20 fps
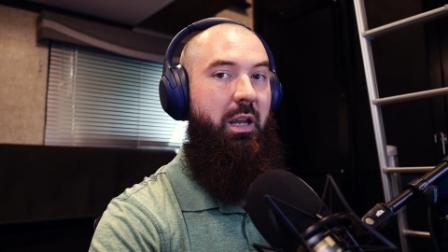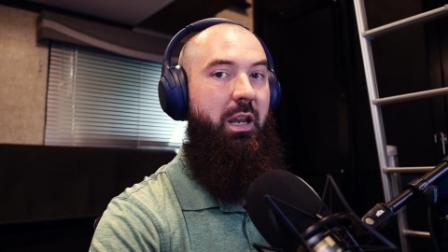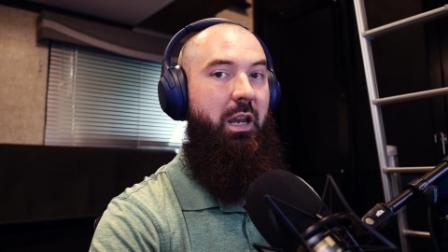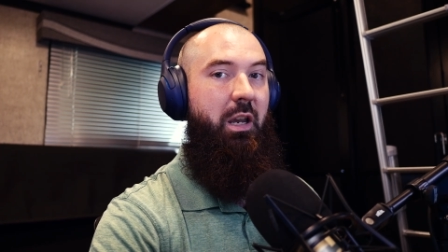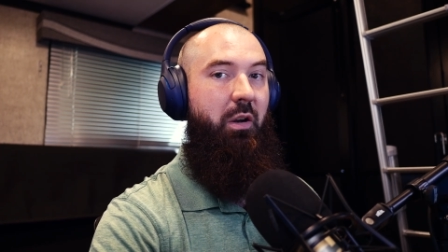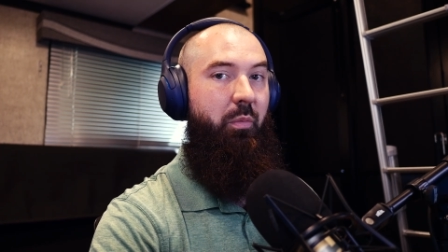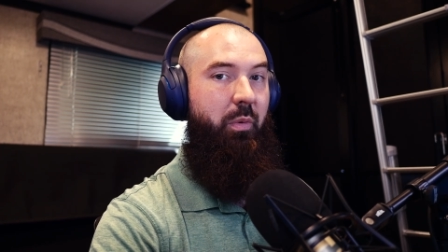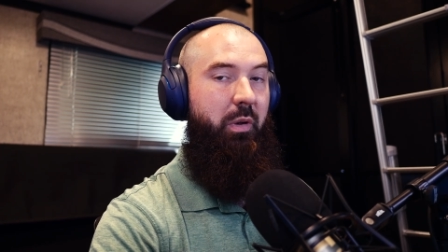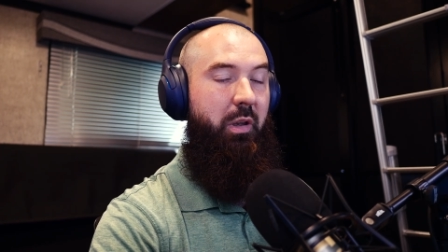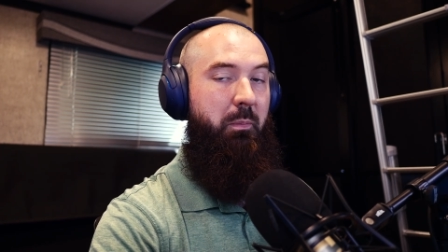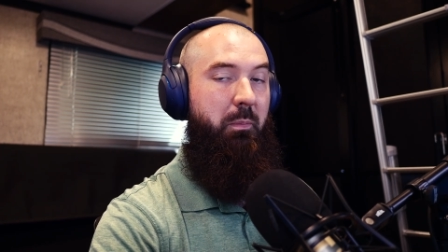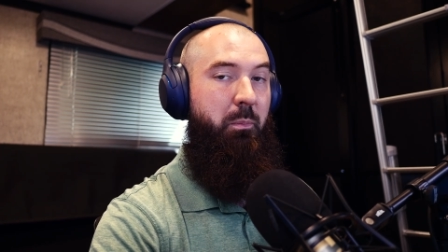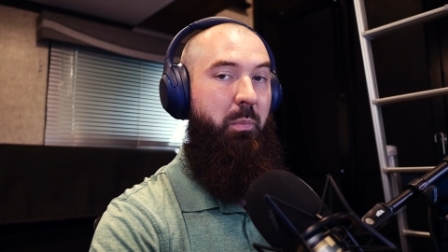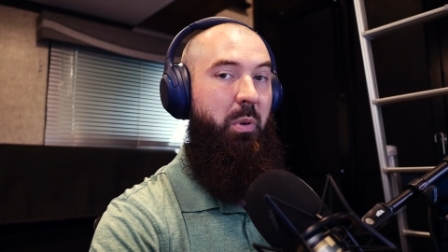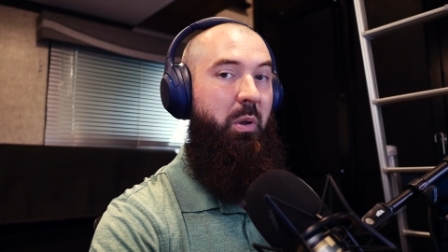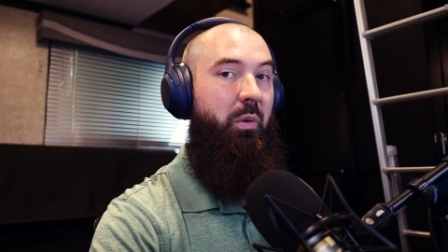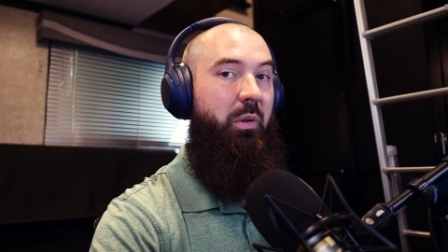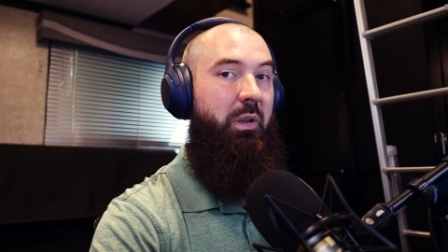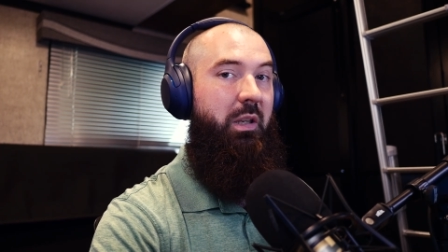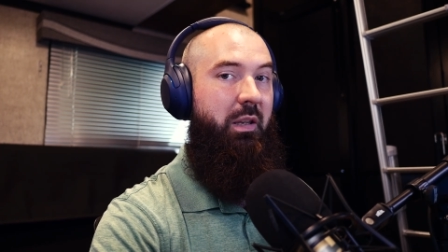and really
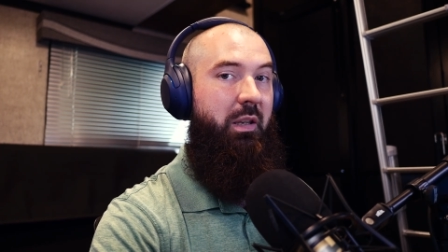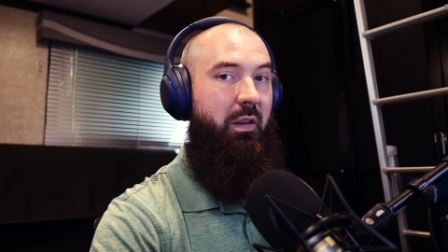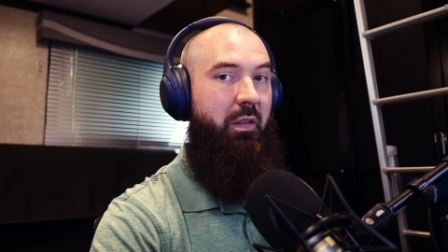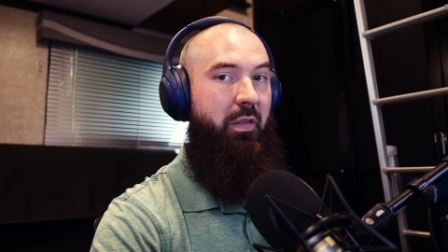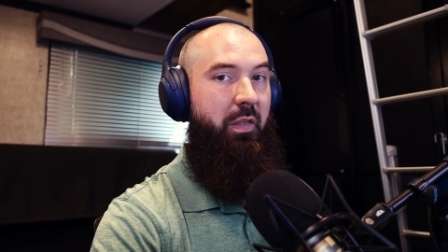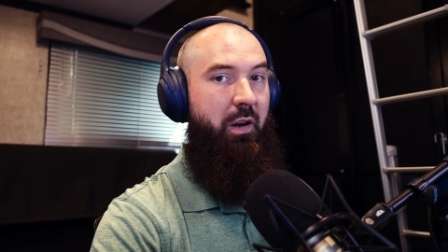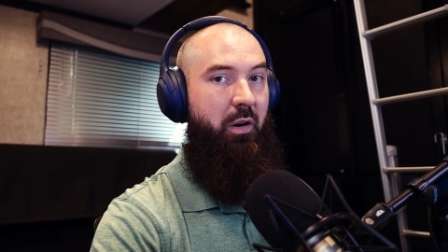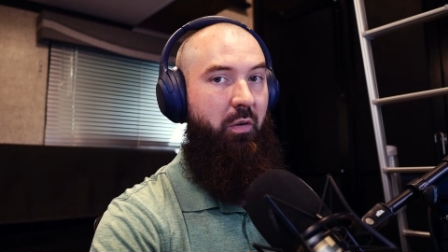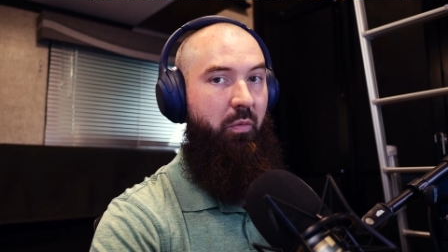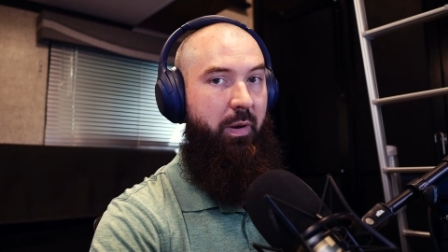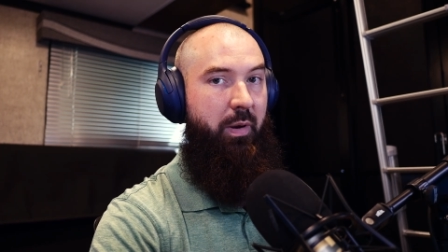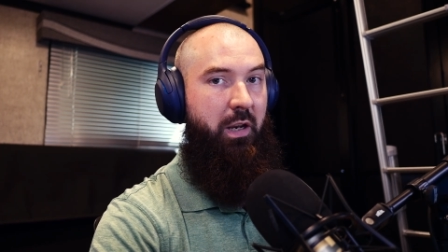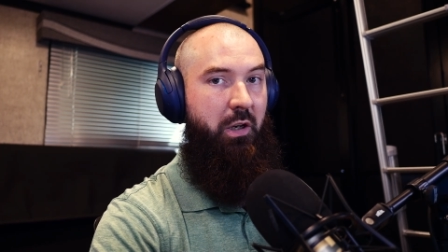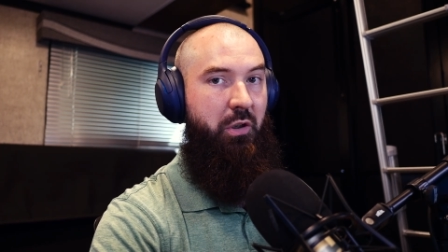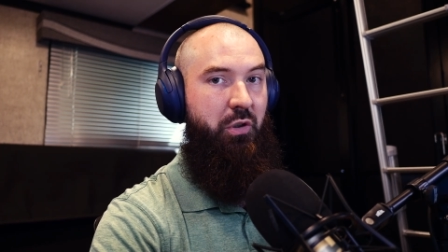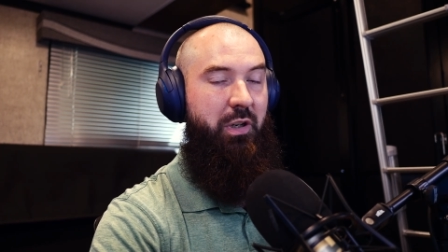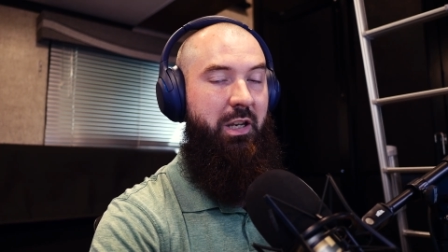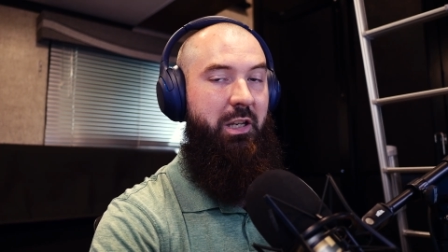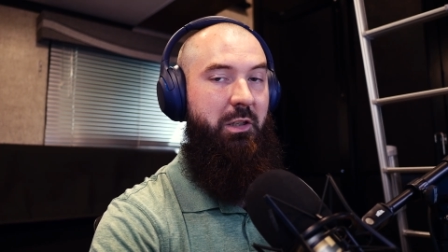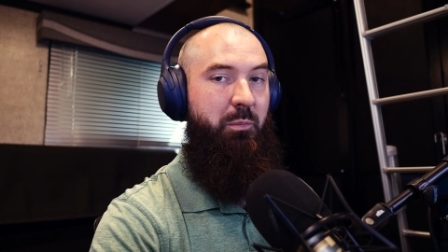building their
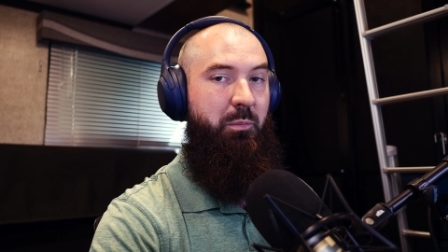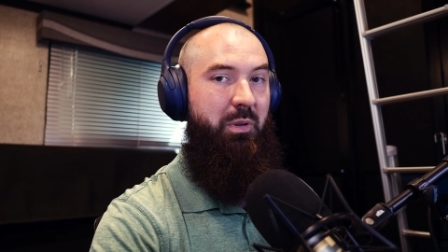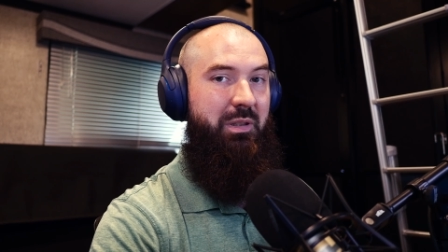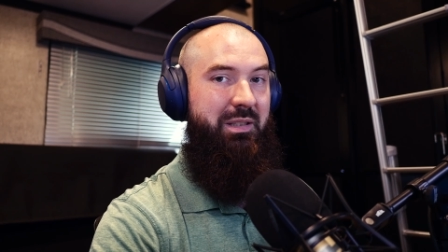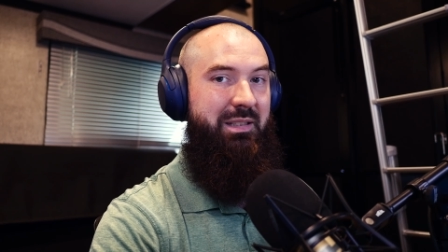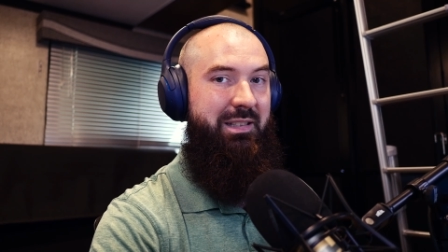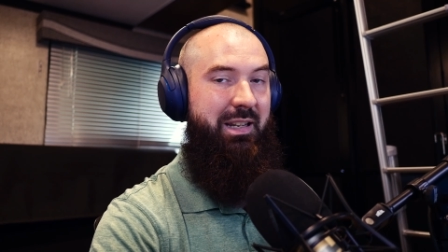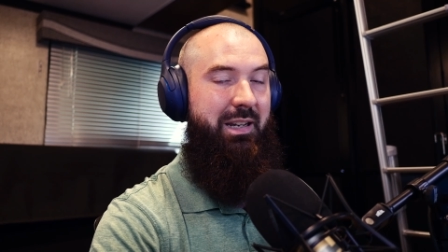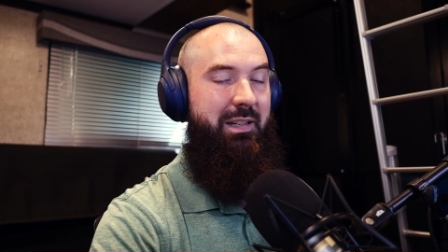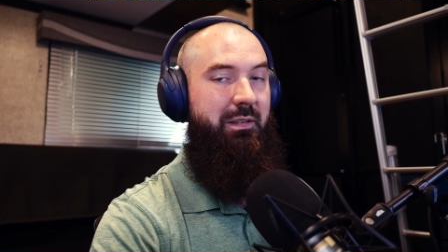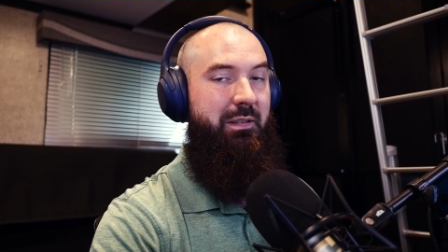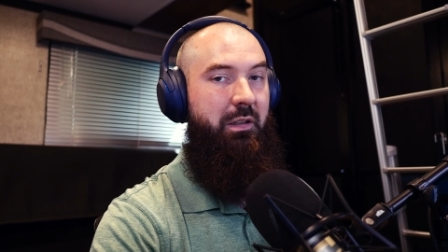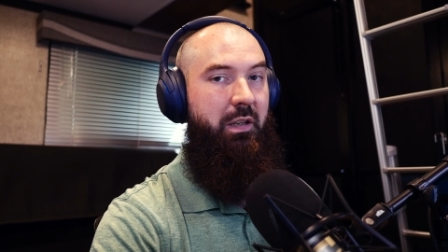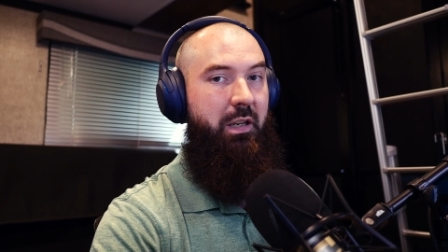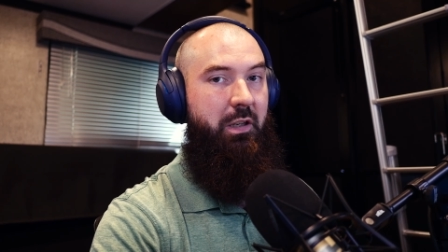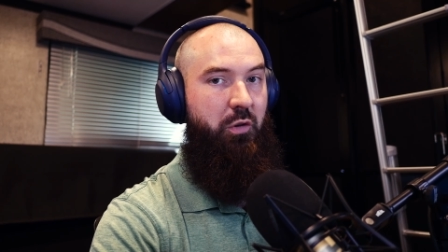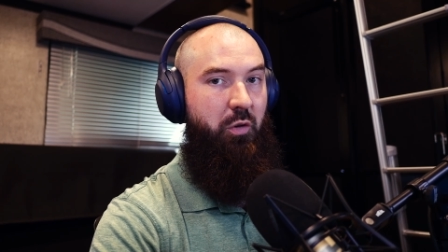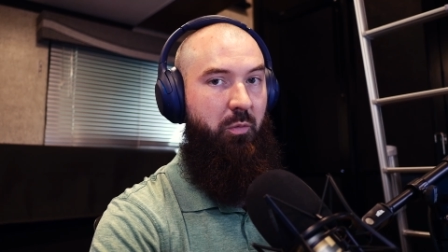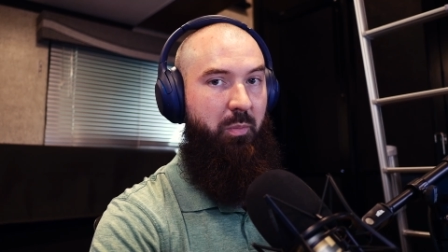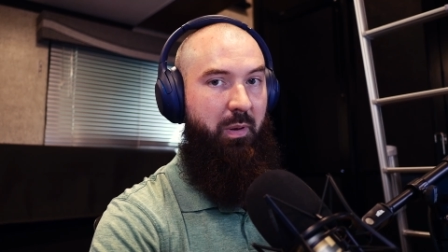range as precisely
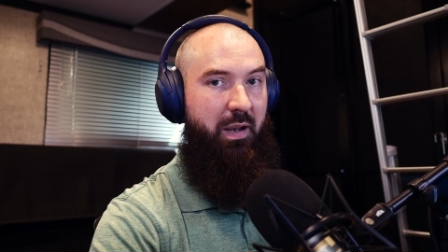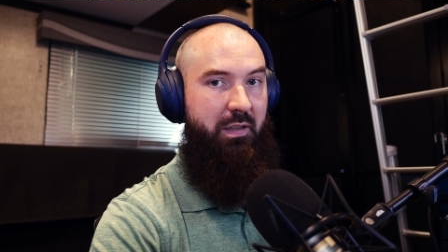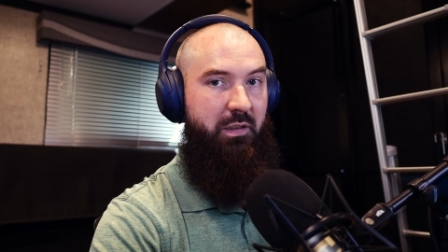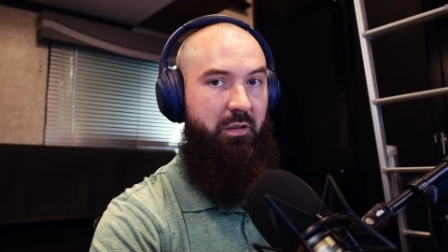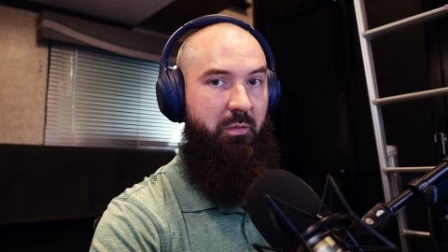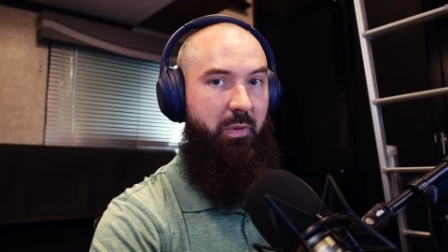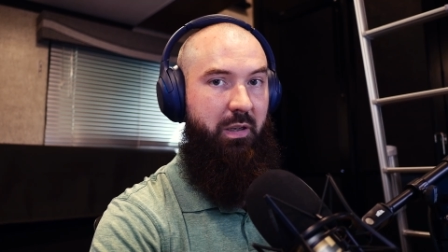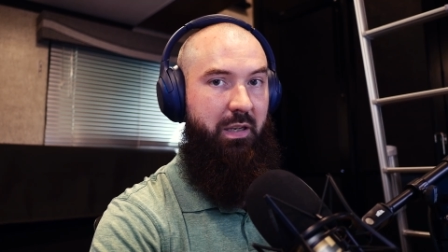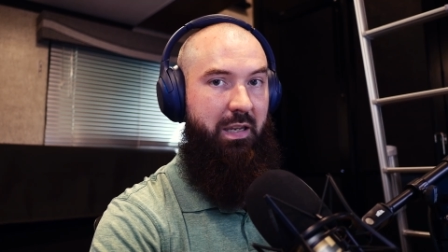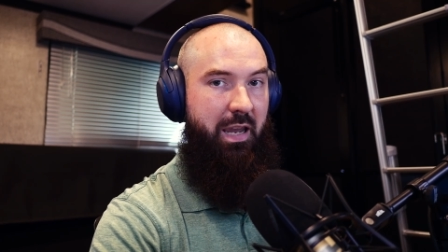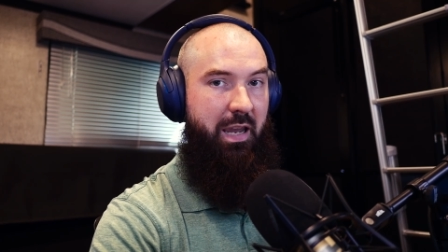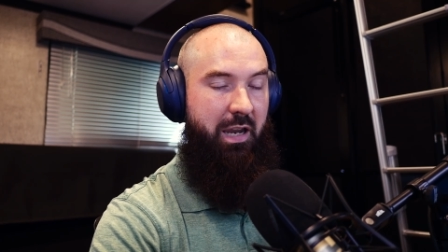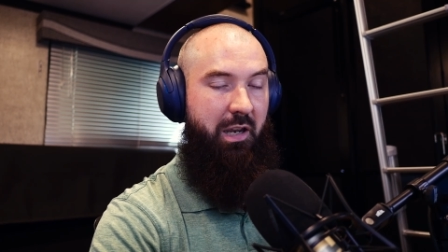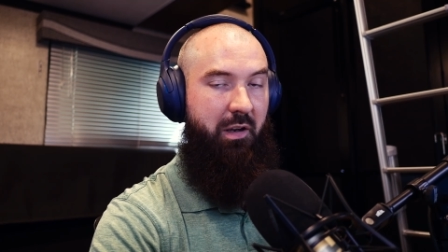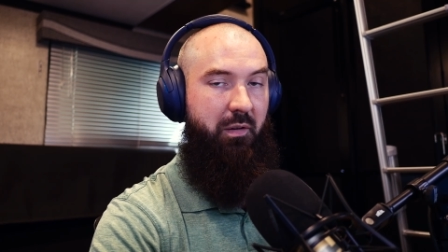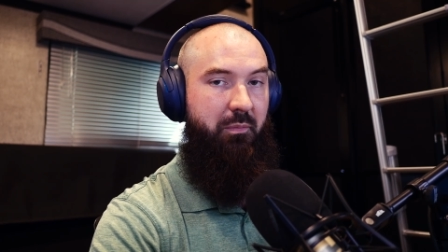as you possibly can.